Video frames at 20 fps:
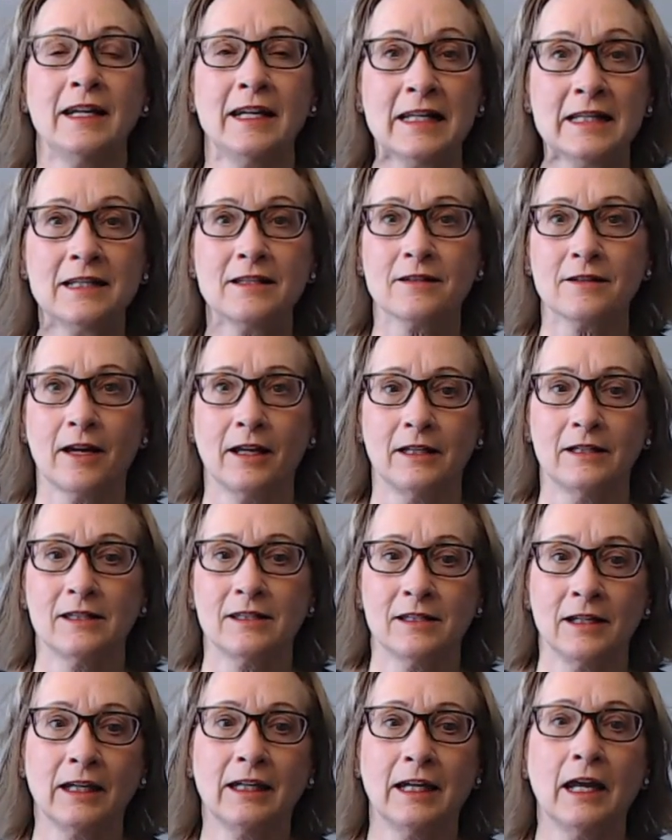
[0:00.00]
insights
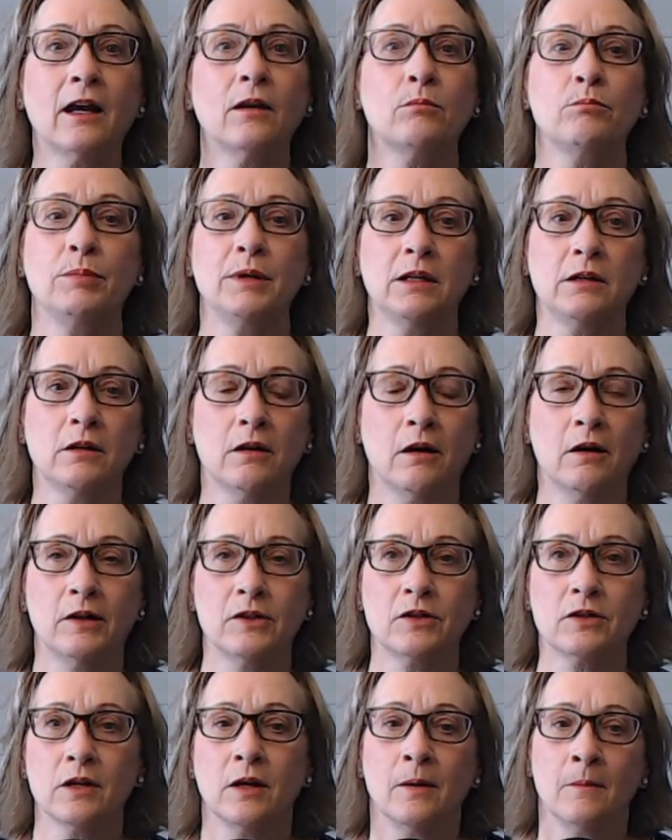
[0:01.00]
to get,
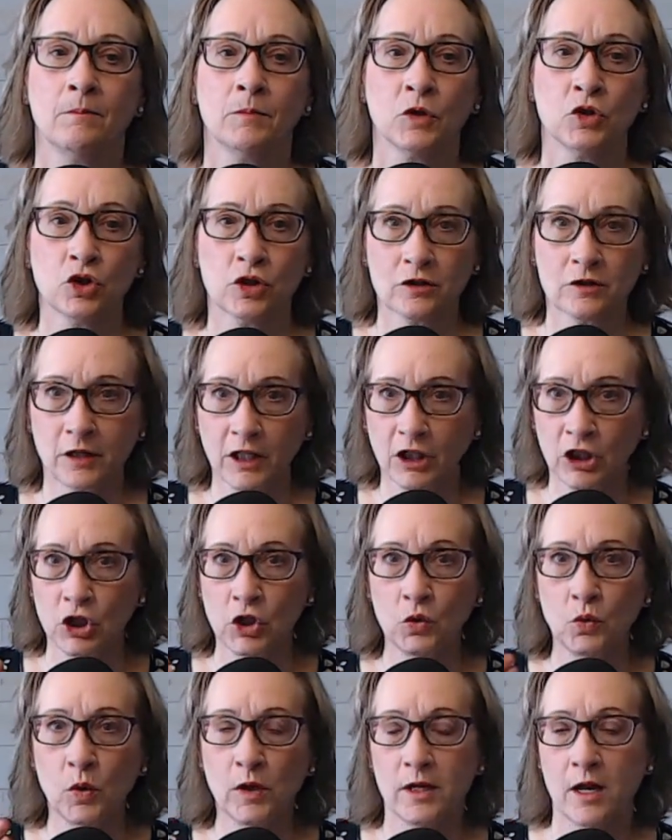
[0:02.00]
because just like
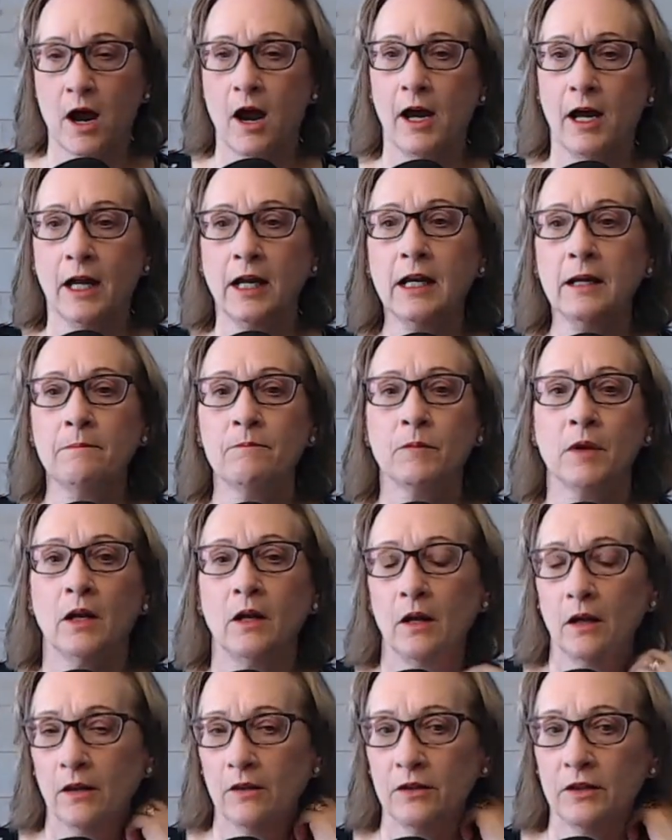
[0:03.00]
you and I,
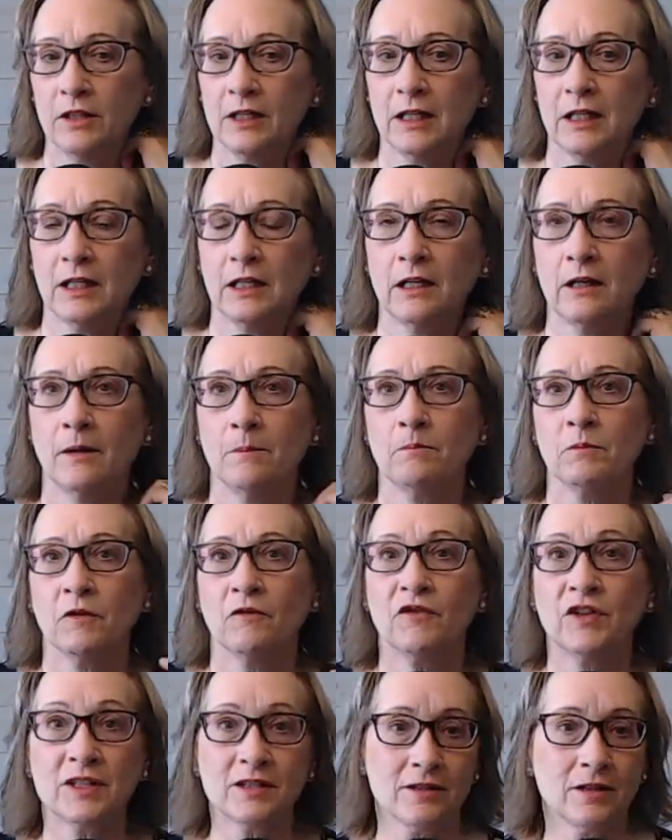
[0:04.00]
the
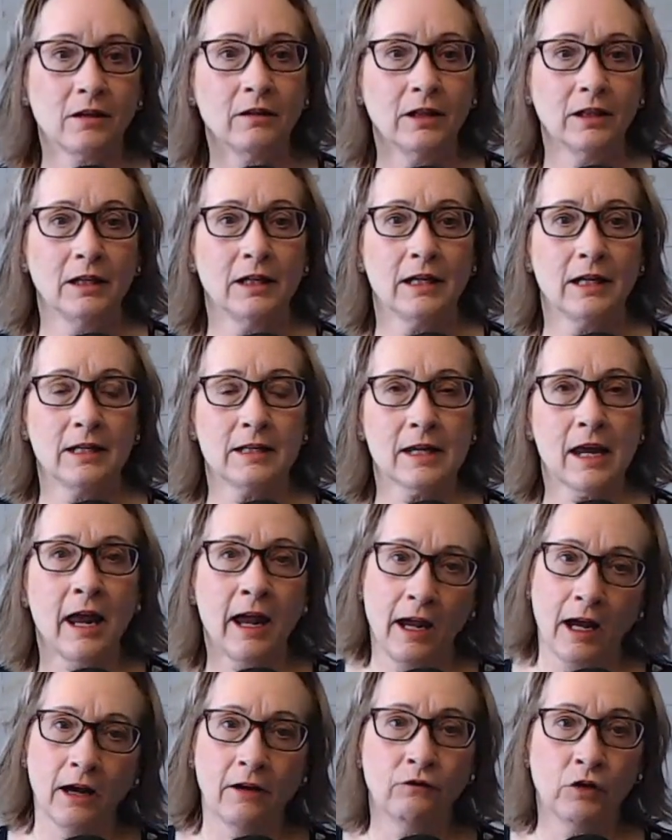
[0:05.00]
facilities
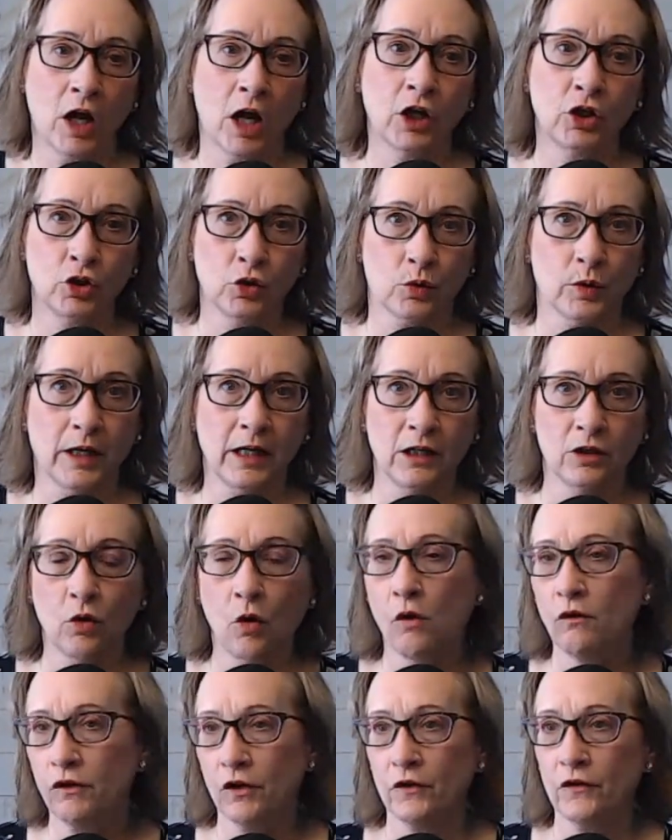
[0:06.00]
have a great
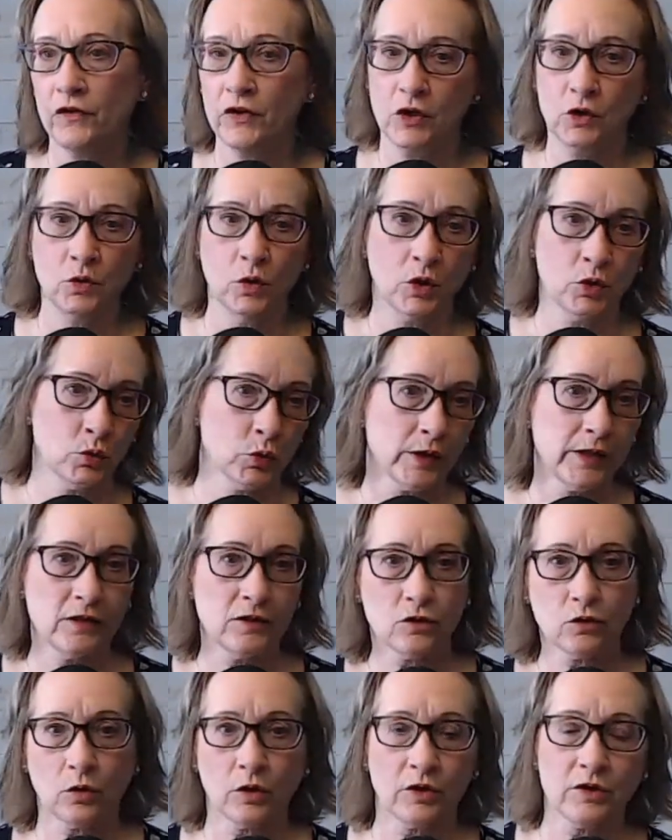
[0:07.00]
overview and
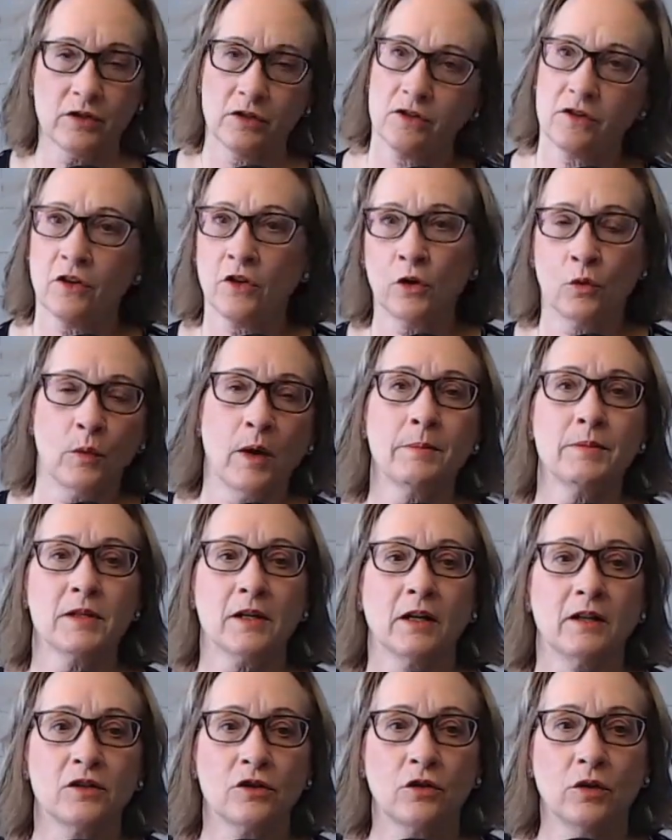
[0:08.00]
resources, and their
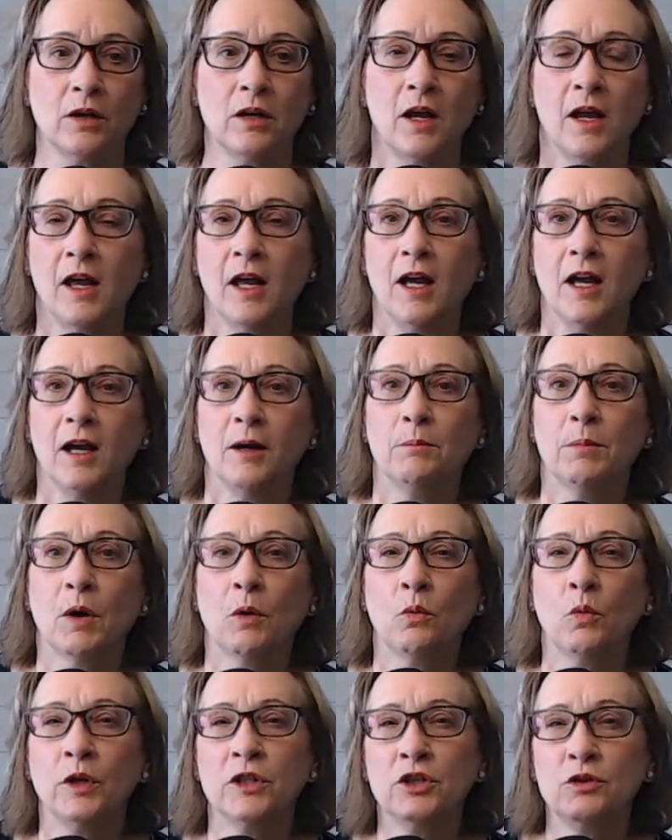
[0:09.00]
website's good. But
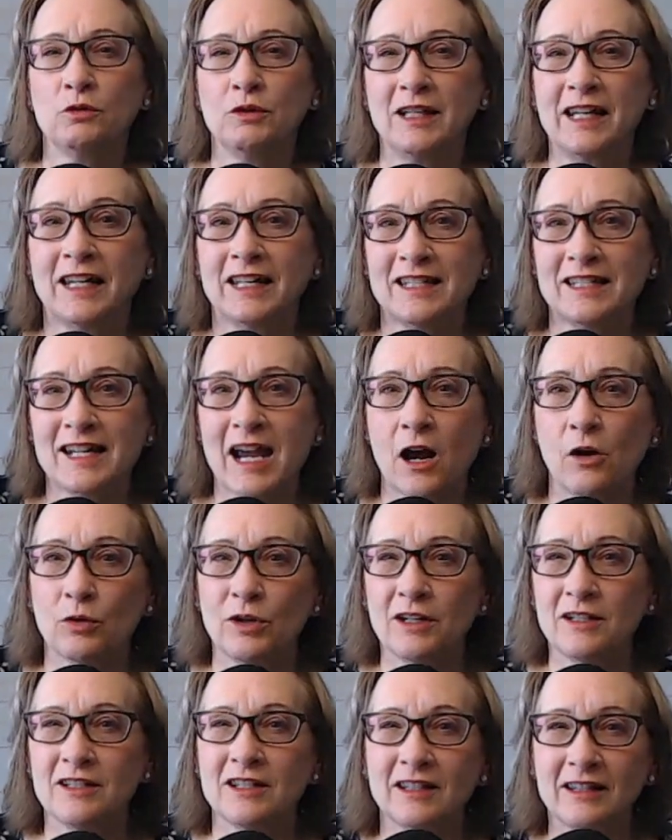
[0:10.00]
when you get down
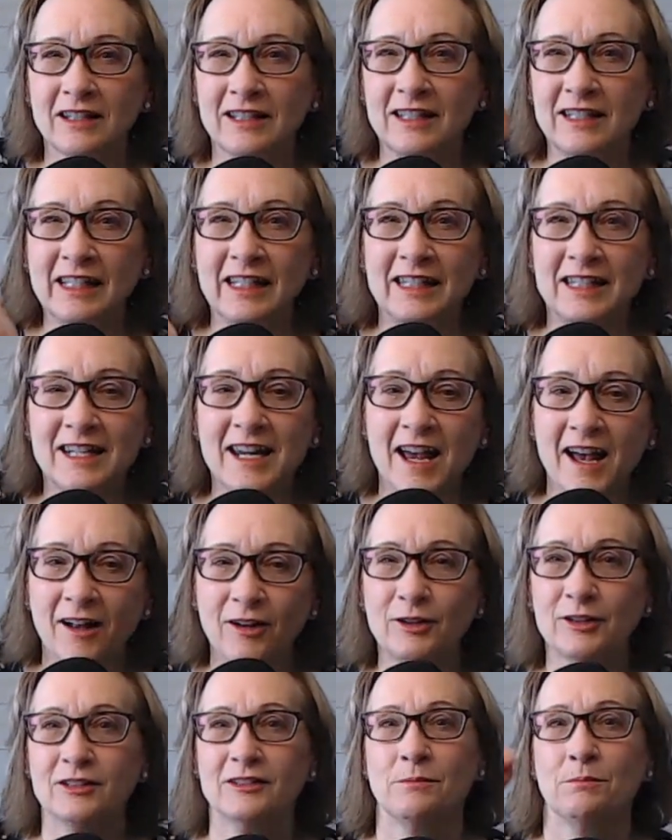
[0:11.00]
into the
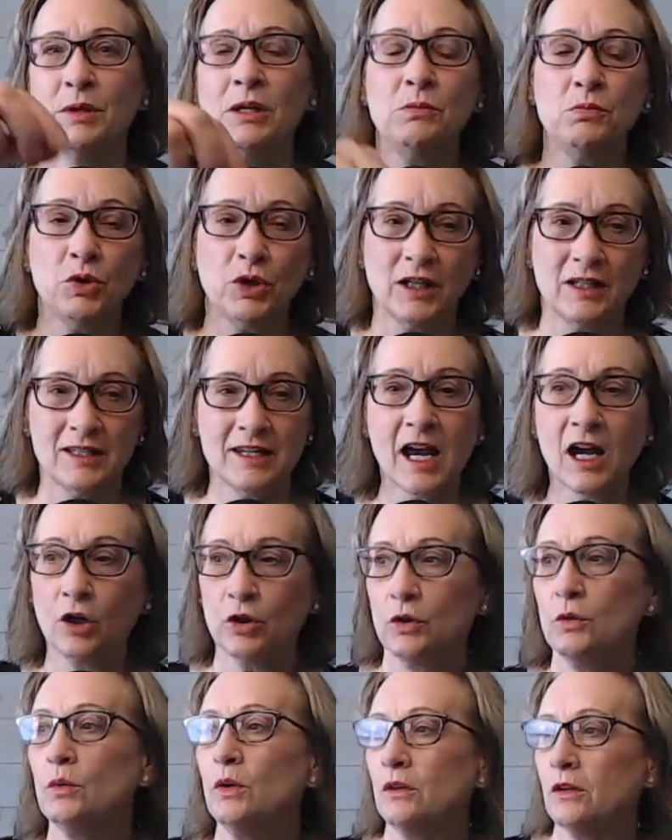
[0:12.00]
details, people can tell
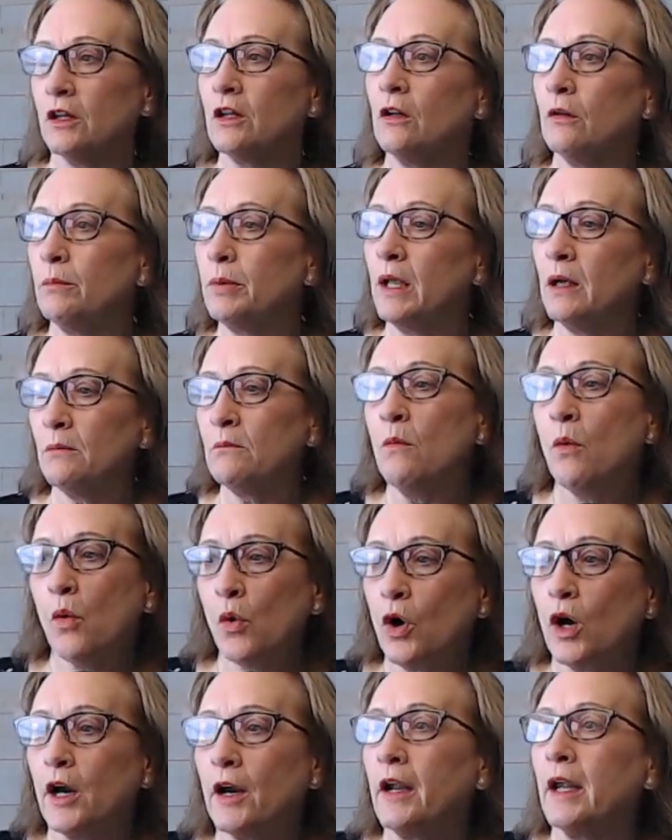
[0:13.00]
you a little bit
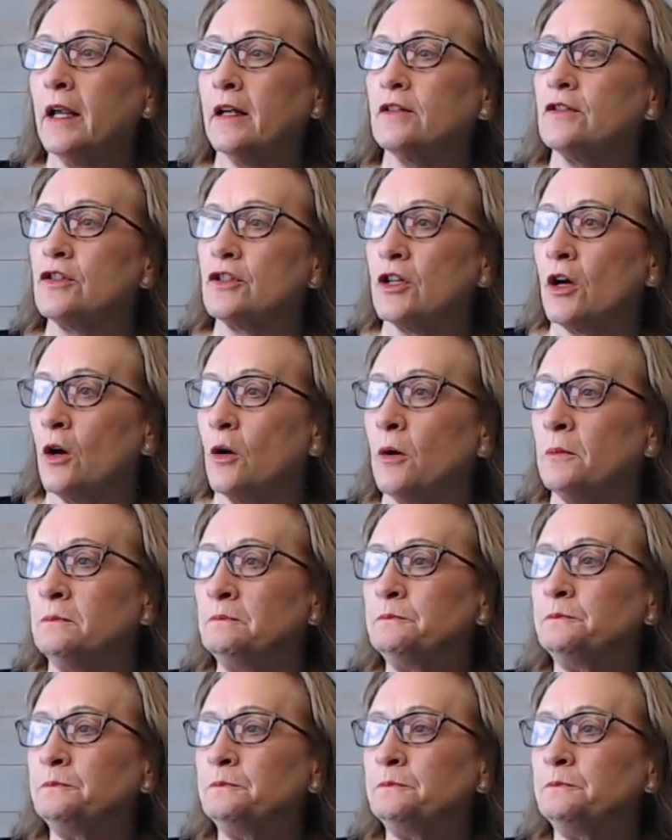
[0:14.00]
more. And so,